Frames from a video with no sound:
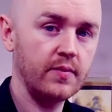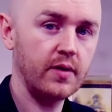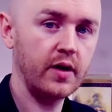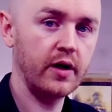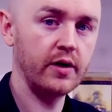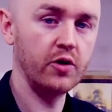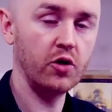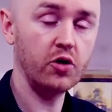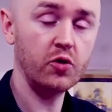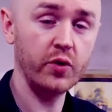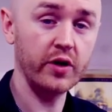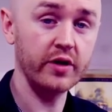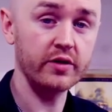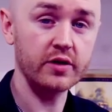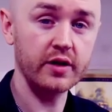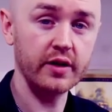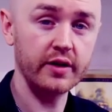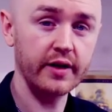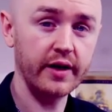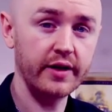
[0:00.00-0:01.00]
Another way of
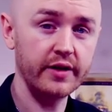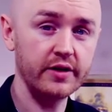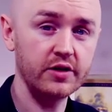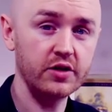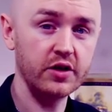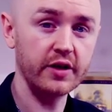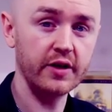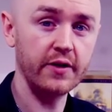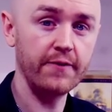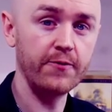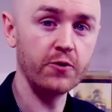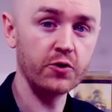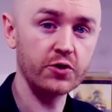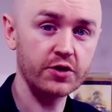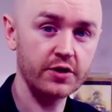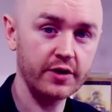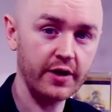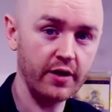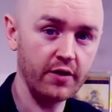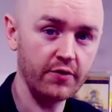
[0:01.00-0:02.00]
saying that is to give
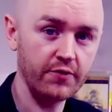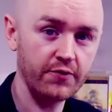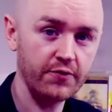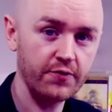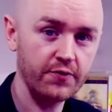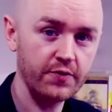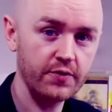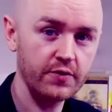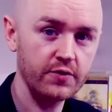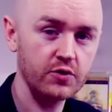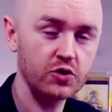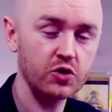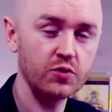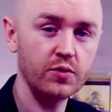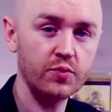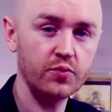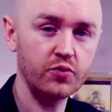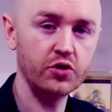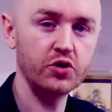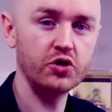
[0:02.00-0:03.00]
yourself
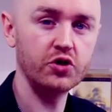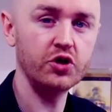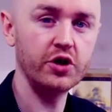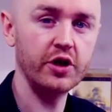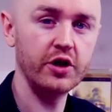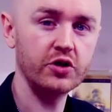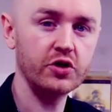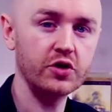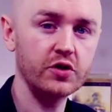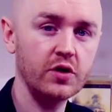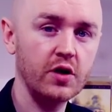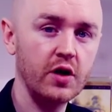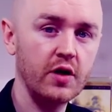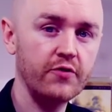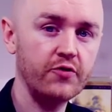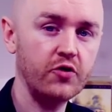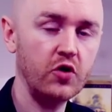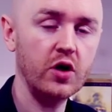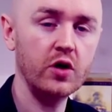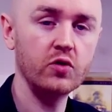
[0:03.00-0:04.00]
some appreciation
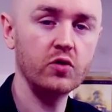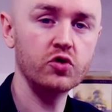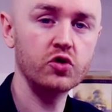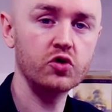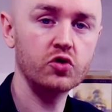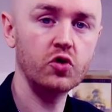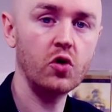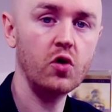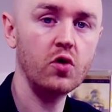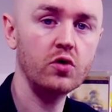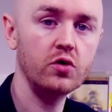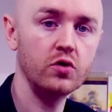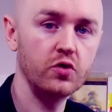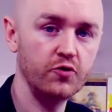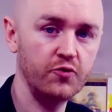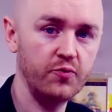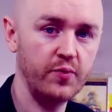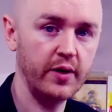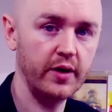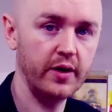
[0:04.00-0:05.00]
for how strong
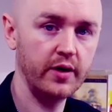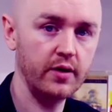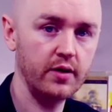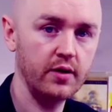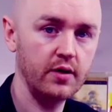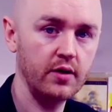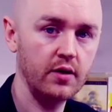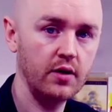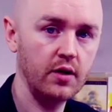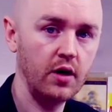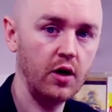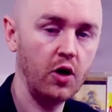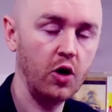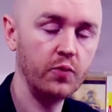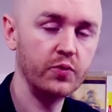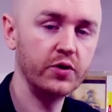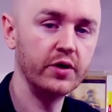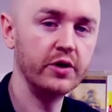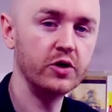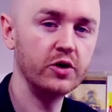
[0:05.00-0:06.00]
you've been
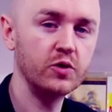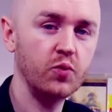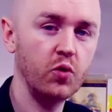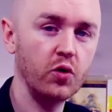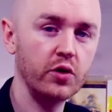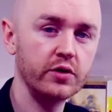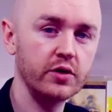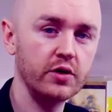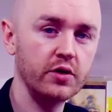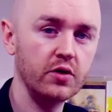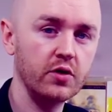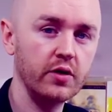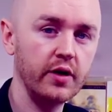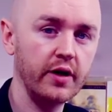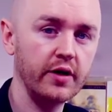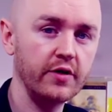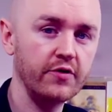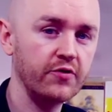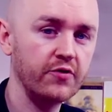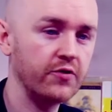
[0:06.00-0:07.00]
up to this point in your
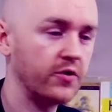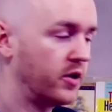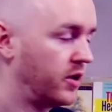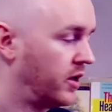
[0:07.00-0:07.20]
life